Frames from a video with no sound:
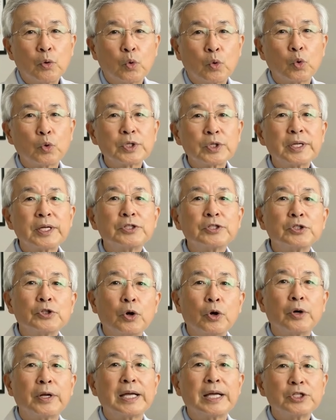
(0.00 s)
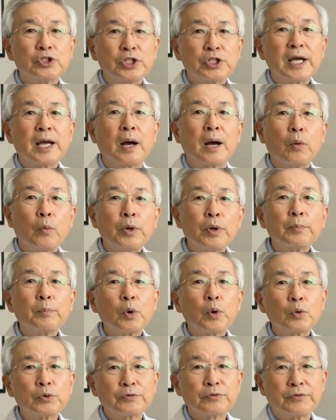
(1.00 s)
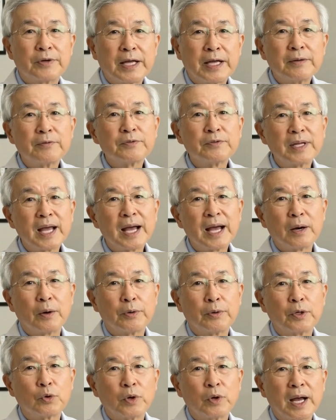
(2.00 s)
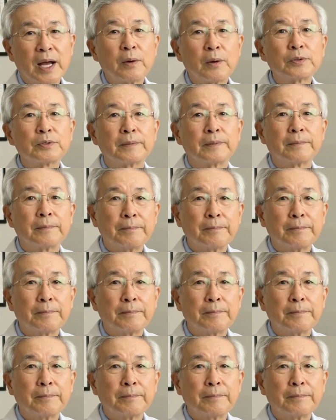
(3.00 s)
or in a sturdy chair with both feet flat on the ground.